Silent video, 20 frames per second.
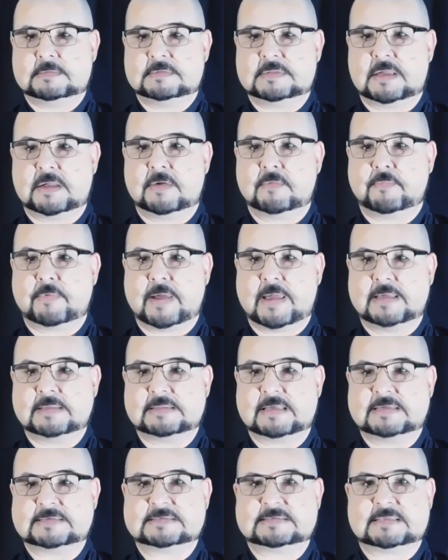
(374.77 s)
the
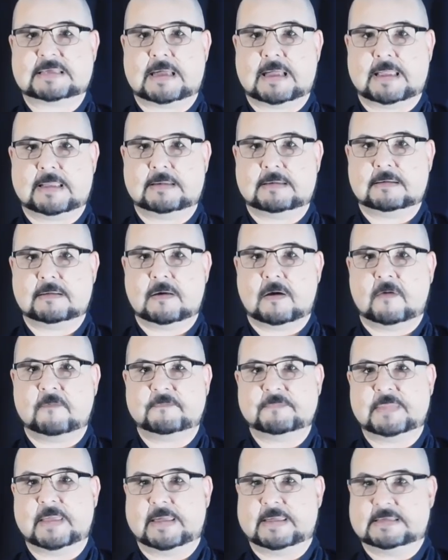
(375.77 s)
great style
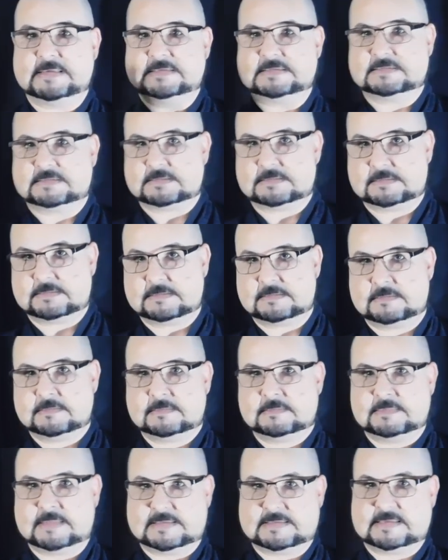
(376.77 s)
of the East
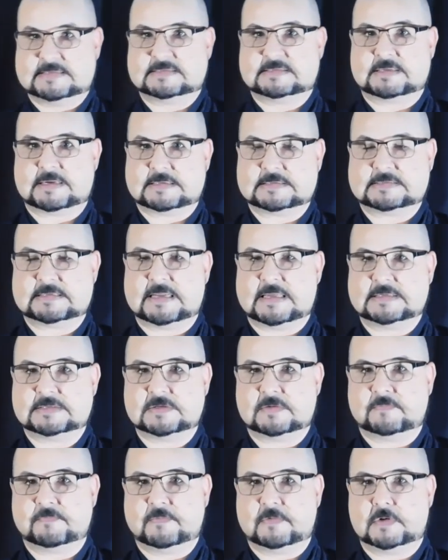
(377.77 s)
that is
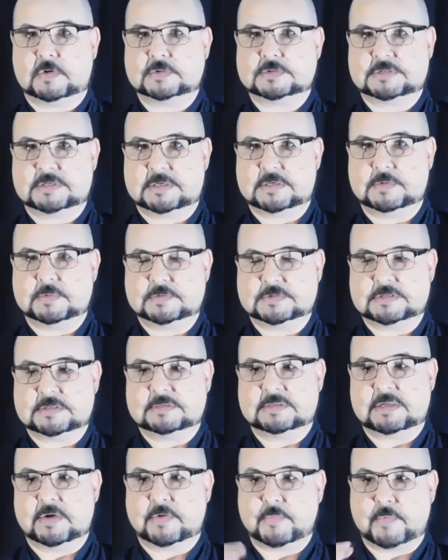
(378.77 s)
translation for
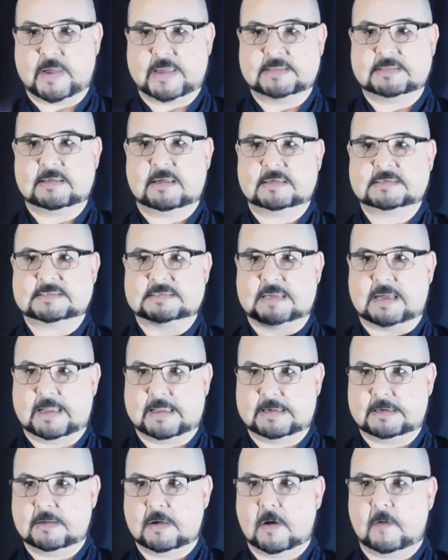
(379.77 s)
Oshikiuchi, the great
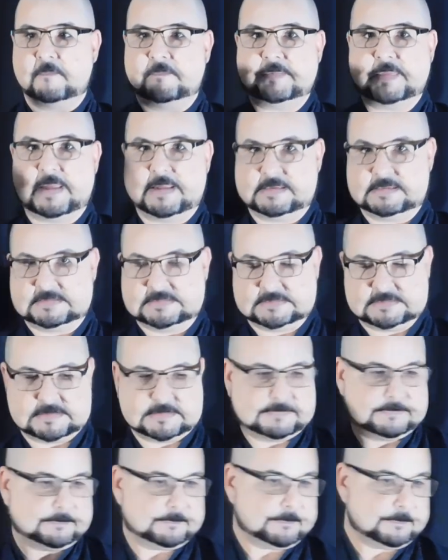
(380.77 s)
style of the East.
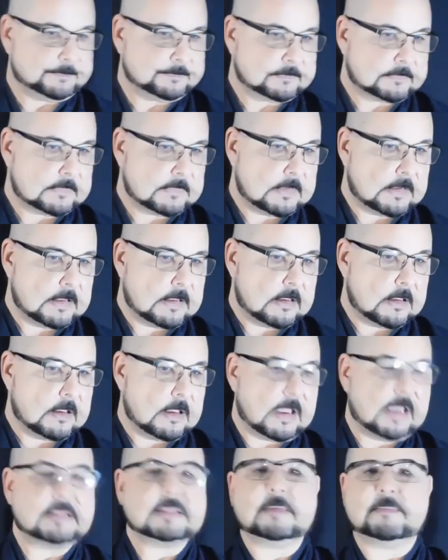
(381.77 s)

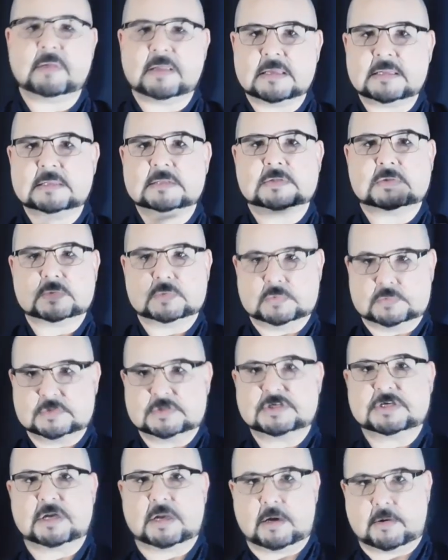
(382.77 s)
And they're beginning to
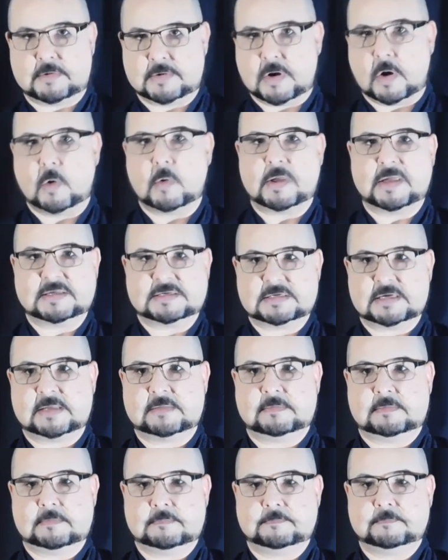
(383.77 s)
share knowledge
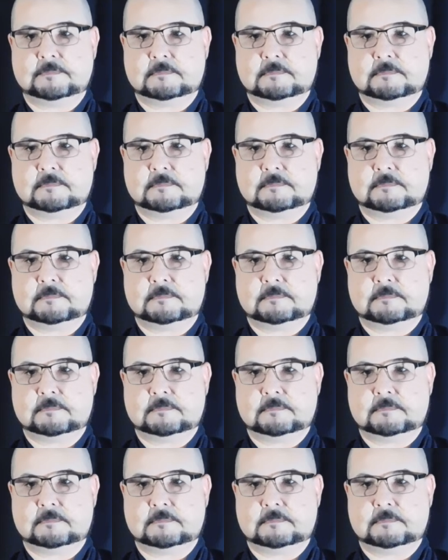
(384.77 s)
and